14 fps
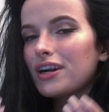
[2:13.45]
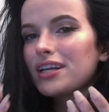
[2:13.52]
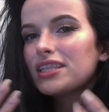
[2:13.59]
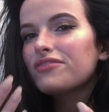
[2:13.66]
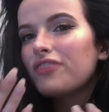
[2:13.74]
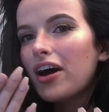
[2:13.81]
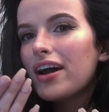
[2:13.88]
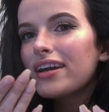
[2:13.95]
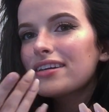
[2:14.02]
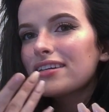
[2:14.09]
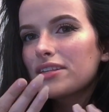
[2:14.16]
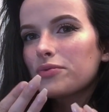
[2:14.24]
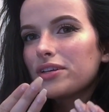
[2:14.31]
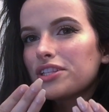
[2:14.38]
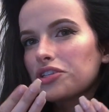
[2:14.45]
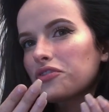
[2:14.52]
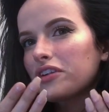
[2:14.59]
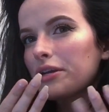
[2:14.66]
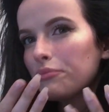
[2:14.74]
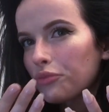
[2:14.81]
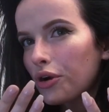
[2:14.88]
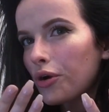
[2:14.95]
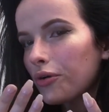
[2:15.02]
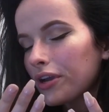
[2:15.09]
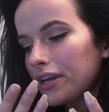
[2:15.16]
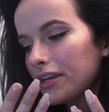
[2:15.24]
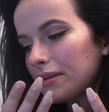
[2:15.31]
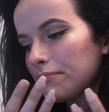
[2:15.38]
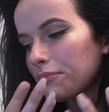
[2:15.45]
It's fine because one's already broken,